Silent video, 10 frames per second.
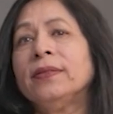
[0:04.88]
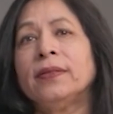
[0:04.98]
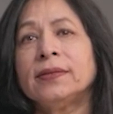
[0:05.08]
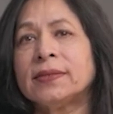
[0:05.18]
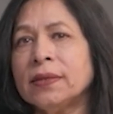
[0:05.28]

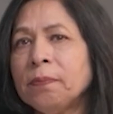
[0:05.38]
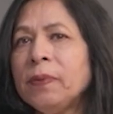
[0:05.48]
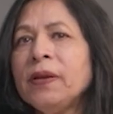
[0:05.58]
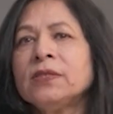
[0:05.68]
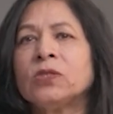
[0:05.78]
the
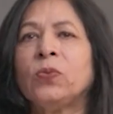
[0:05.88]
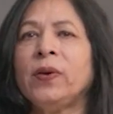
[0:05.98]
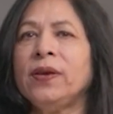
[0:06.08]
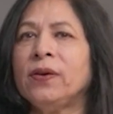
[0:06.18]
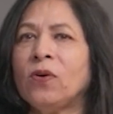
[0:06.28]
simplest
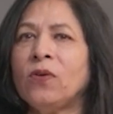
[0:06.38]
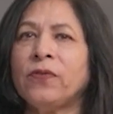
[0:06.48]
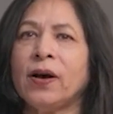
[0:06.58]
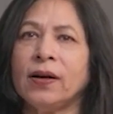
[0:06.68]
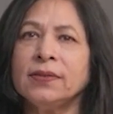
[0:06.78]
way of
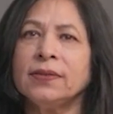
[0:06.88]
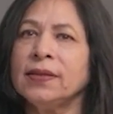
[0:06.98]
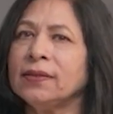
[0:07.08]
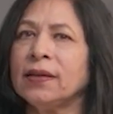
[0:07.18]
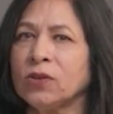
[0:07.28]

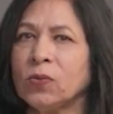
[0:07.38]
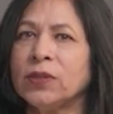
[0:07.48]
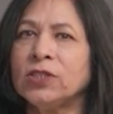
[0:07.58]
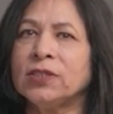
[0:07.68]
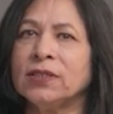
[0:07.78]
answering that
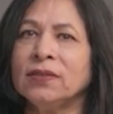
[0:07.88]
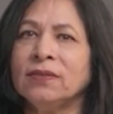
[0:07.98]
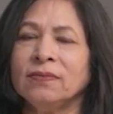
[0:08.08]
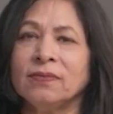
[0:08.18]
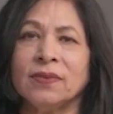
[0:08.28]
question
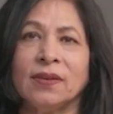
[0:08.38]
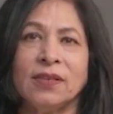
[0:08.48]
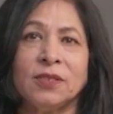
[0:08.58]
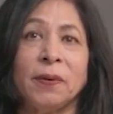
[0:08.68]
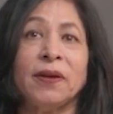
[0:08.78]

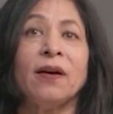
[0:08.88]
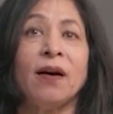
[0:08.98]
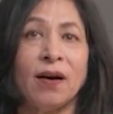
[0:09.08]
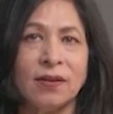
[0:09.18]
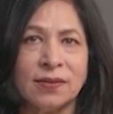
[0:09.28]
is by
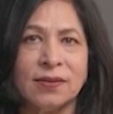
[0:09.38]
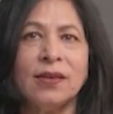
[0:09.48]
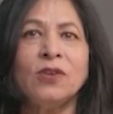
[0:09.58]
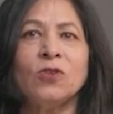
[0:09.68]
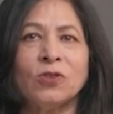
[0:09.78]

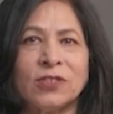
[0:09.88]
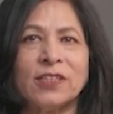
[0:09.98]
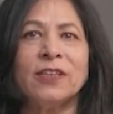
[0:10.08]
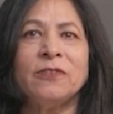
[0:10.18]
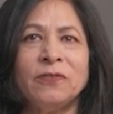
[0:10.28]
asking
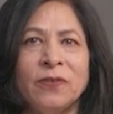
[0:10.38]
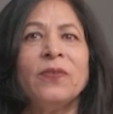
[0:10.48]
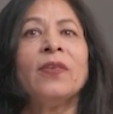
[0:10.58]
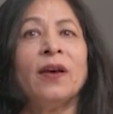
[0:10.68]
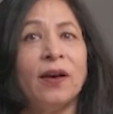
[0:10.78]
yourself
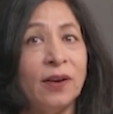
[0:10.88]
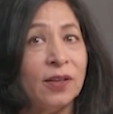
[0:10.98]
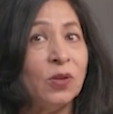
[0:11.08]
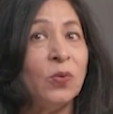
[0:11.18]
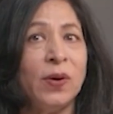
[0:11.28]

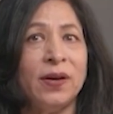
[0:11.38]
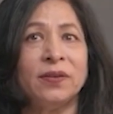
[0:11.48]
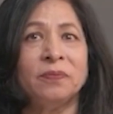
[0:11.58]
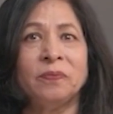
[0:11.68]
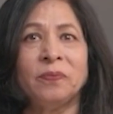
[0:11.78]
another
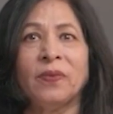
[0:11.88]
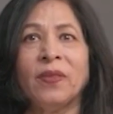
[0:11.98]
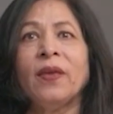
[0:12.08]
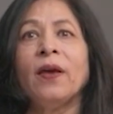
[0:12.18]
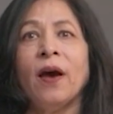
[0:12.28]
one.
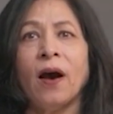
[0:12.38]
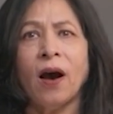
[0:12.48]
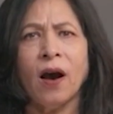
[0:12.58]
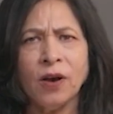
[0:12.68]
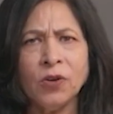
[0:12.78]

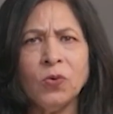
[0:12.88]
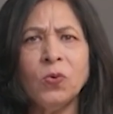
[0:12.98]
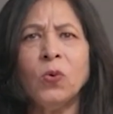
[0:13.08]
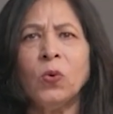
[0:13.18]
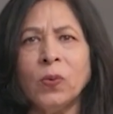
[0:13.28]
Are
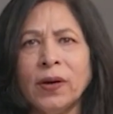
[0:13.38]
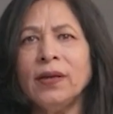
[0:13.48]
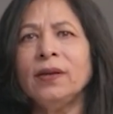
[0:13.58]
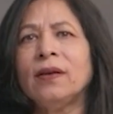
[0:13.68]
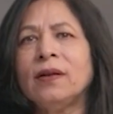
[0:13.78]
you
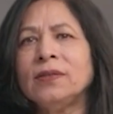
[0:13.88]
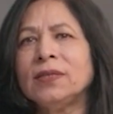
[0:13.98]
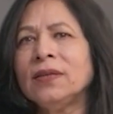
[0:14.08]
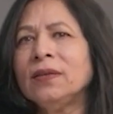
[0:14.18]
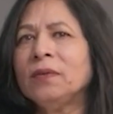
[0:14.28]

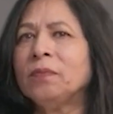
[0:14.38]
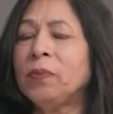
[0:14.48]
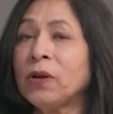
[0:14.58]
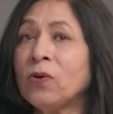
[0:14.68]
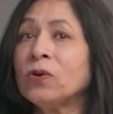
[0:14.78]
overindulging
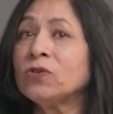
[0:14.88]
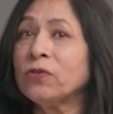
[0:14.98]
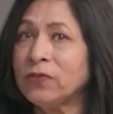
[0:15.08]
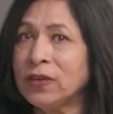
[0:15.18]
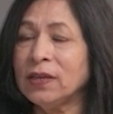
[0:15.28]
because
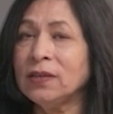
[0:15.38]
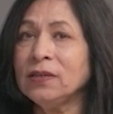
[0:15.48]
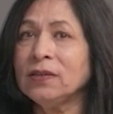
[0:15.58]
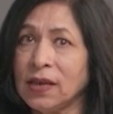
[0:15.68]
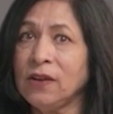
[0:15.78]
of
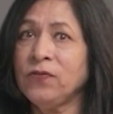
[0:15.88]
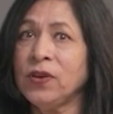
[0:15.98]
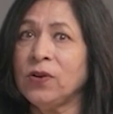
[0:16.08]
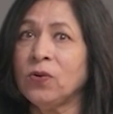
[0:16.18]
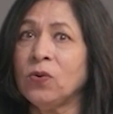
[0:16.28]
guilt, self
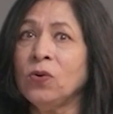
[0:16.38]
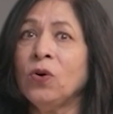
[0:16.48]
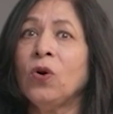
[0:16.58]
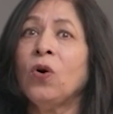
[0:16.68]
ego,